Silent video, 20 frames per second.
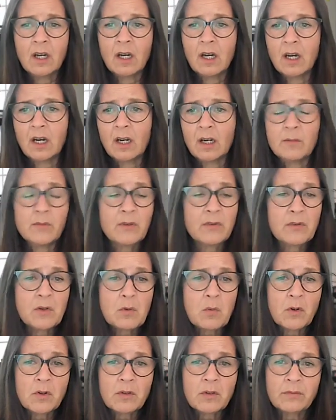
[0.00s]
If you
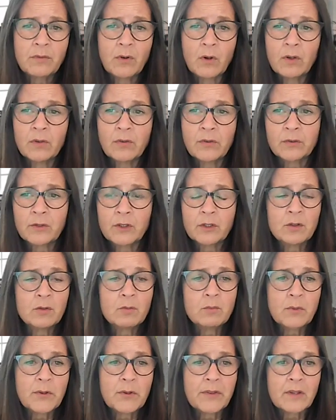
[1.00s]
want to follow
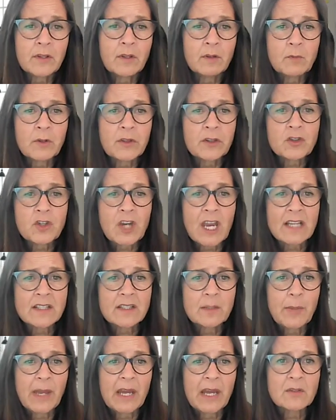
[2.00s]
through with a chat
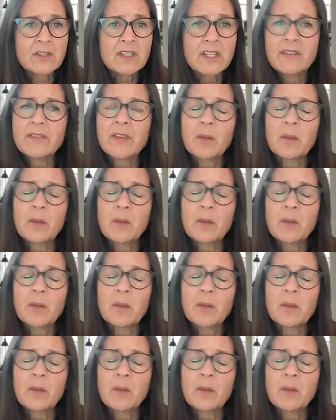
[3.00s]
about it,